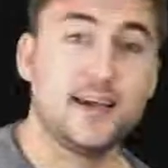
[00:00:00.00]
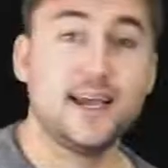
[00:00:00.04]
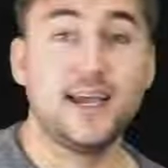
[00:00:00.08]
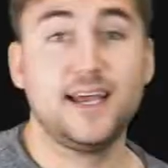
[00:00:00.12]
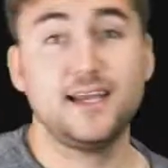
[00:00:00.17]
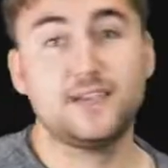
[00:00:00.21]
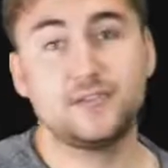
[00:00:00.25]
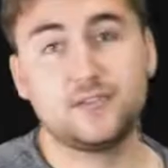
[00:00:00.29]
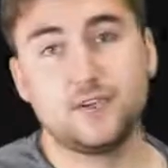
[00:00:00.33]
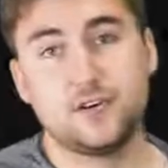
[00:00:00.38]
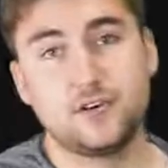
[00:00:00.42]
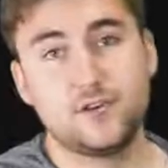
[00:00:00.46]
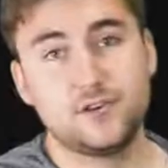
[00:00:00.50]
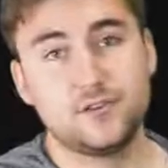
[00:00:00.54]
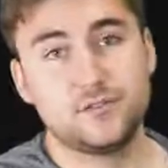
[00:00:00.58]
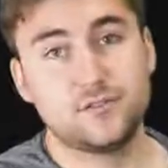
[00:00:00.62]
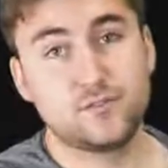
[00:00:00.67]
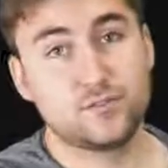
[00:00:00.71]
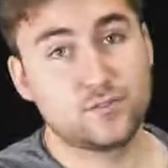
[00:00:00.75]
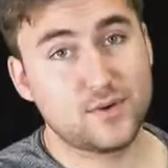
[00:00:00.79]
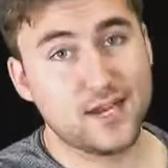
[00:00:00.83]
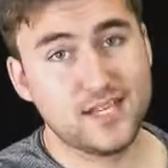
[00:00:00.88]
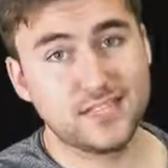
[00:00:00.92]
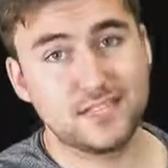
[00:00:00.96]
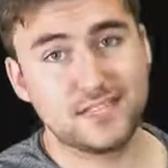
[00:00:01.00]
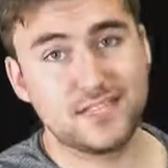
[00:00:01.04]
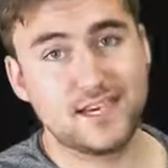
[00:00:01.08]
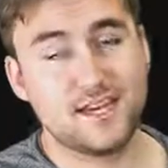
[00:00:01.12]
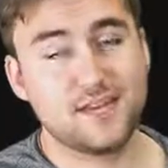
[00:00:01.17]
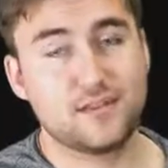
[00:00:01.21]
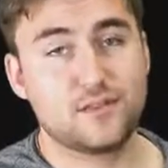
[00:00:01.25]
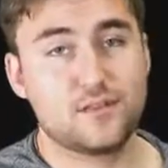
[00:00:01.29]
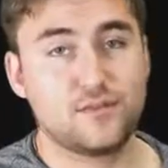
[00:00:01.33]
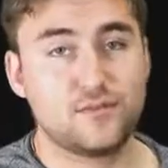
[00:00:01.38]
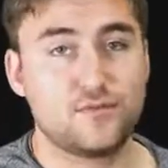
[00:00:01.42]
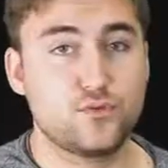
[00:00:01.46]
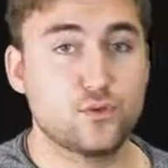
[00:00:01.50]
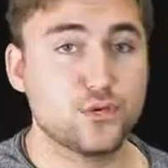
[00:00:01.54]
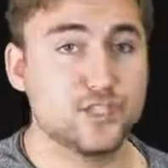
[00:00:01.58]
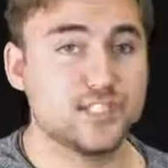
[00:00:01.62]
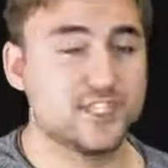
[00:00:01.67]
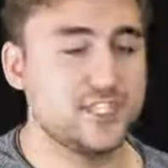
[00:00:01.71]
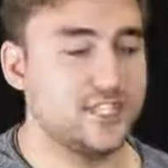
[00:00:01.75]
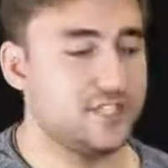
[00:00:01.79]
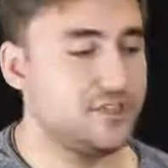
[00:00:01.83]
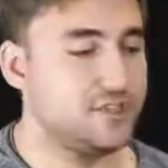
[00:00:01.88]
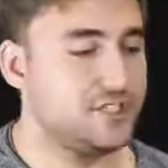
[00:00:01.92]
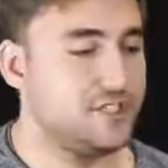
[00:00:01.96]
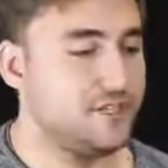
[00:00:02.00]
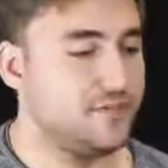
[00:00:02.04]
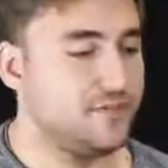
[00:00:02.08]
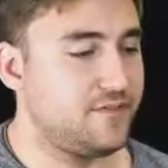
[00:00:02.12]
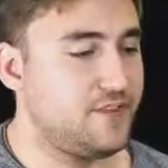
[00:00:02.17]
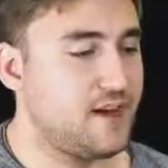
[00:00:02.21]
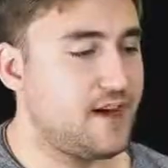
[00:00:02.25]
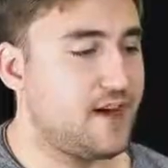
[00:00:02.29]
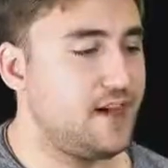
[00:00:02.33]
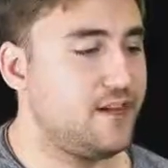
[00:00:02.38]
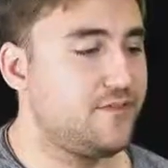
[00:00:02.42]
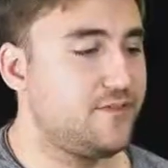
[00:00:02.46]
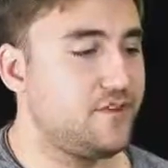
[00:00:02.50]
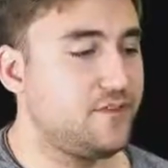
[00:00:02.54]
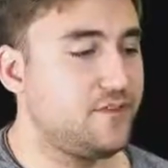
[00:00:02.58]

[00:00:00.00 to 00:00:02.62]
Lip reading: And on the right side of the 14U G5,